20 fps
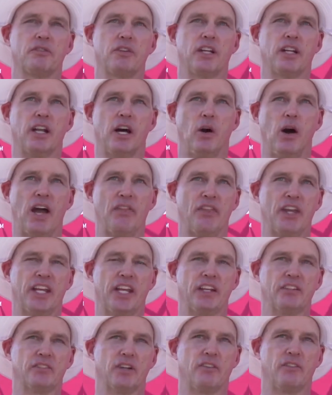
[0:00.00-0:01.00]
You know, I think
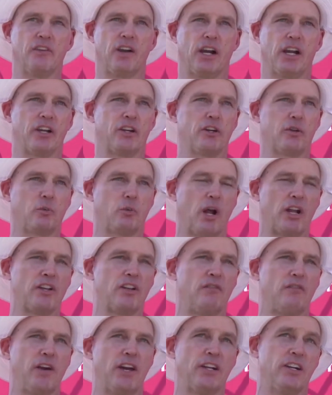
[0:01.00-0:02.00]
he's a very good run
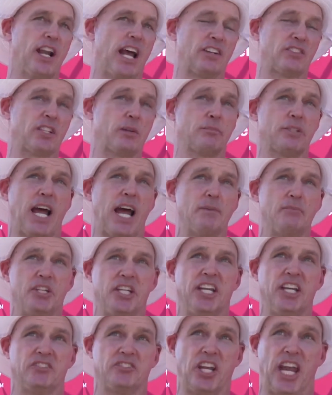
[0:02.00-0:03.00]
defender. Now, sometimes he
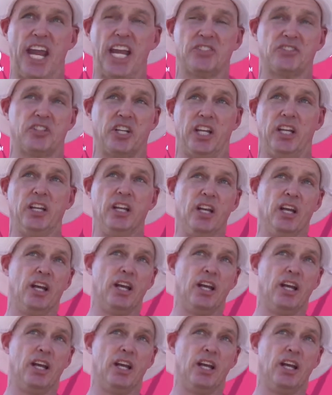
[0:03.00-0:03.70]
gets antsy.